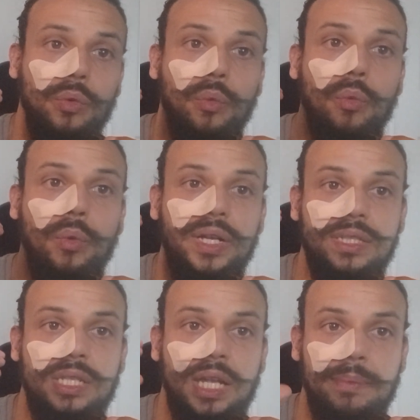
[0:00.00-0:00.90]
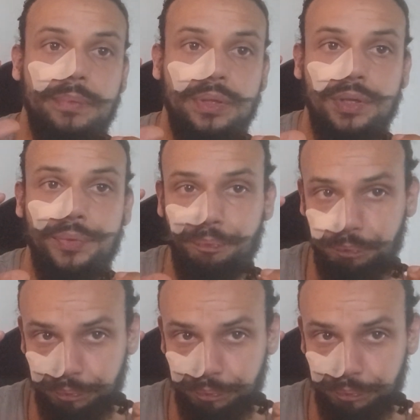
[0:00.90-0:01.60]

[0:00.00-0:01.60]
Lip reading: what type of